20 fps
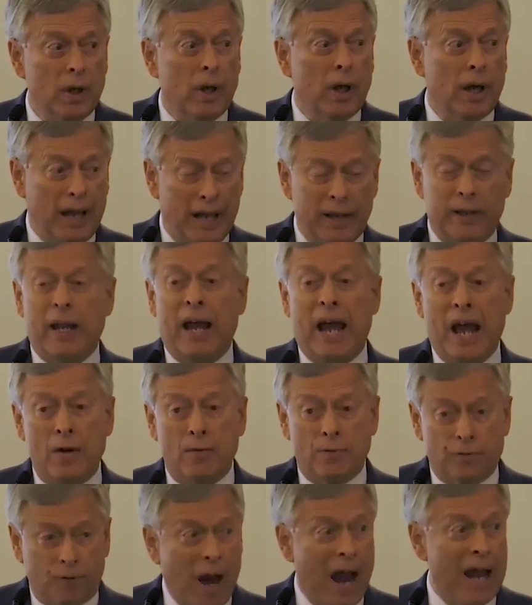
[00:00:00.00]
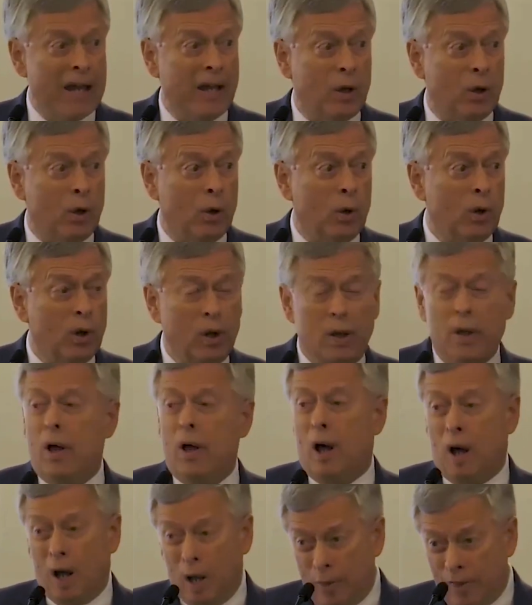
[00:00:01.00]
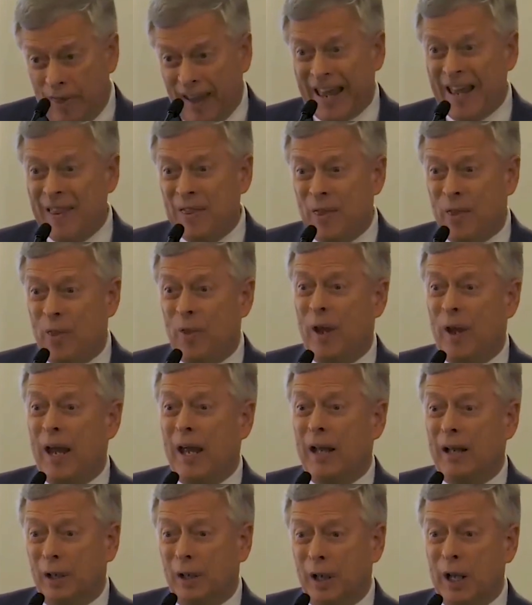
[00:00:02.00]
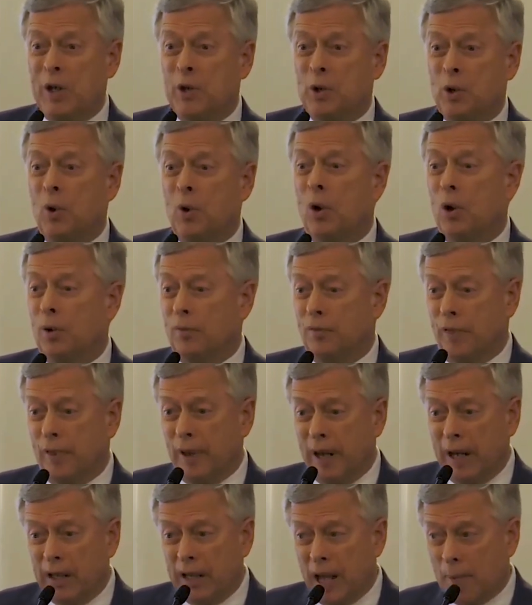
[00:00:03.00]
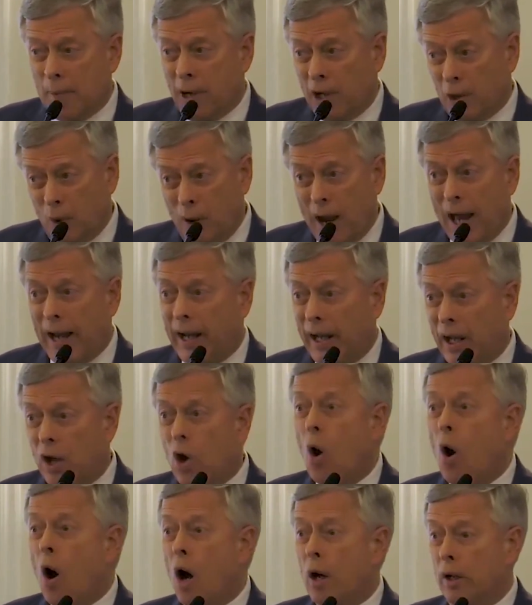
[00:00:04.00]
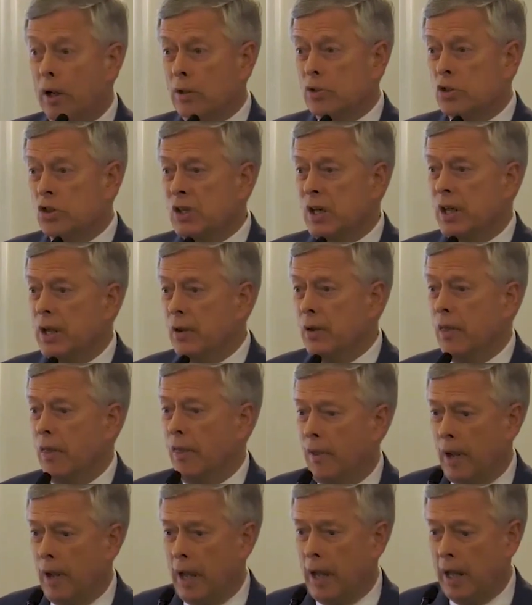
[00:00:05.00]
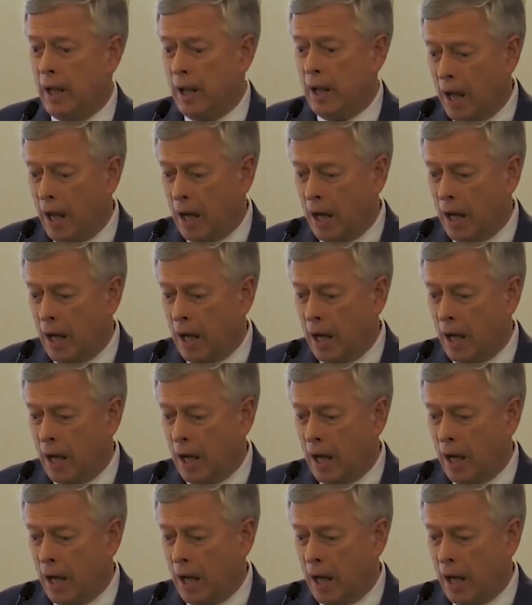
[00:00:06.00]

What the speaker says: and Dan Frankel, then the leader of the Democratic caucus in the